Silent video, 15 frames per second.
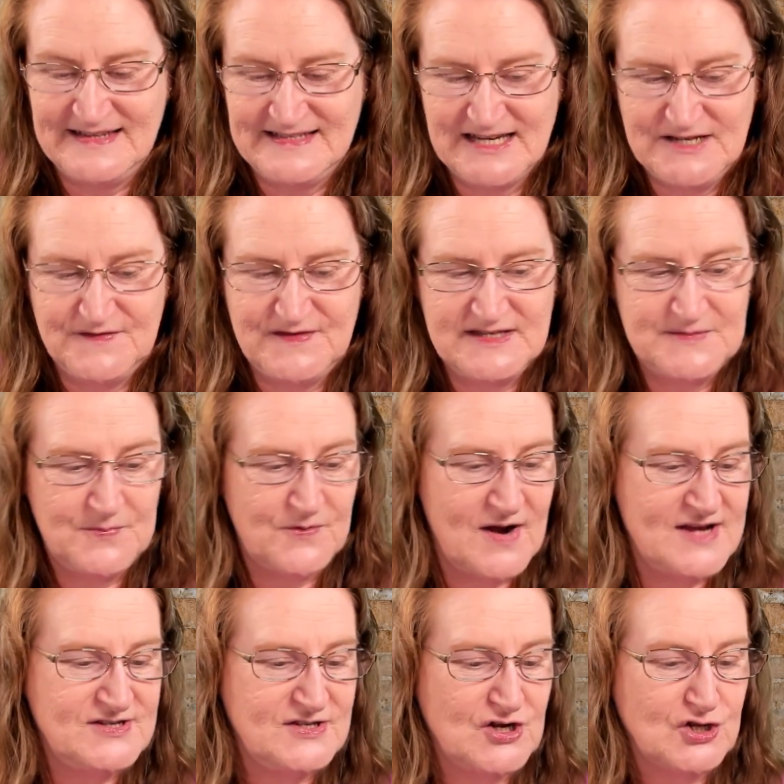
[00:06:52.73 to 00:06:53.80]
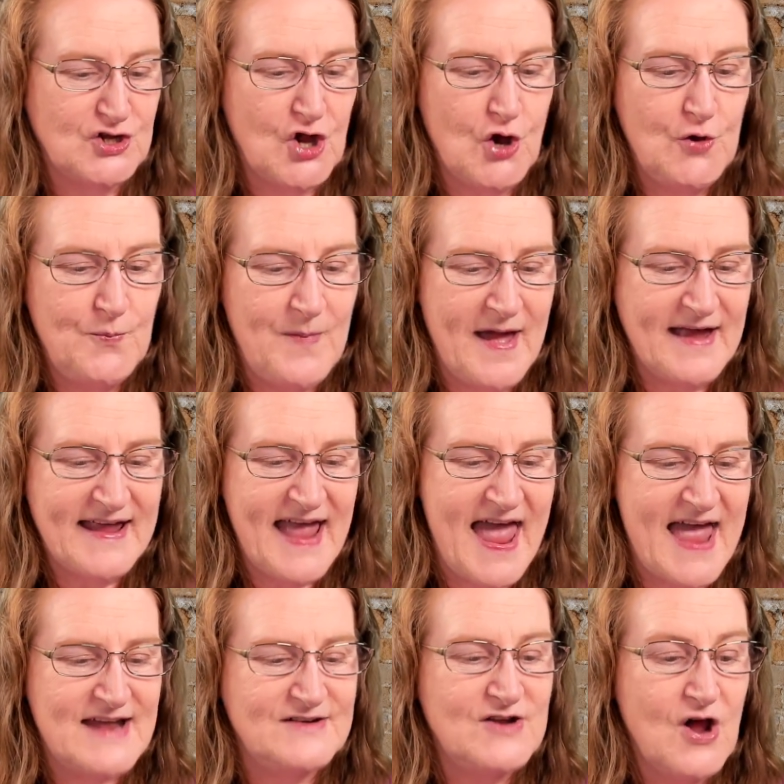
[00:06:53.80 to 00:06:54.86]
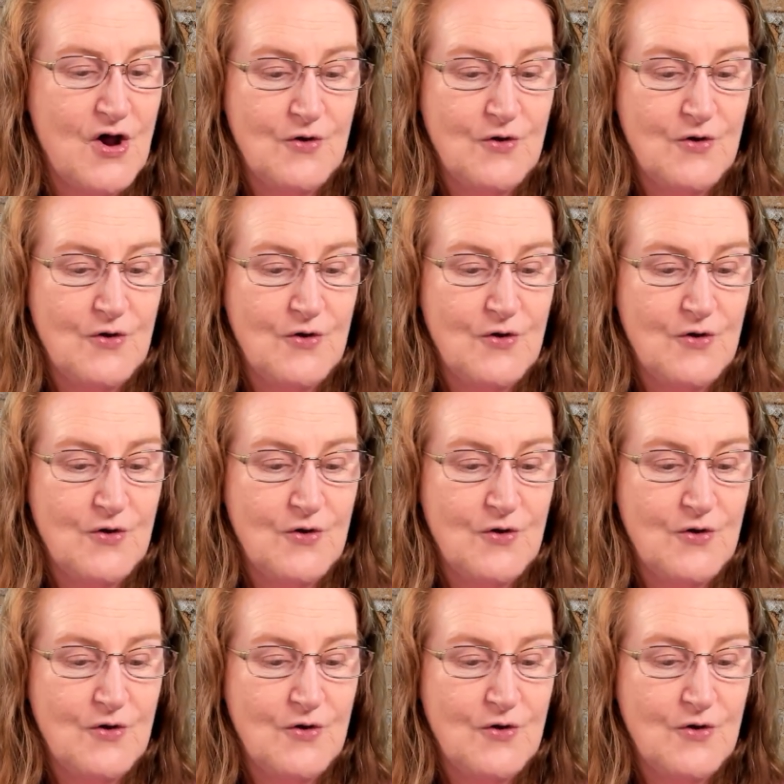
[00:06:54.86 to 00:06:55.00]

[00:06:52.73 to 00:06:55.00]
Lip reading: Dash of inspiration, go back and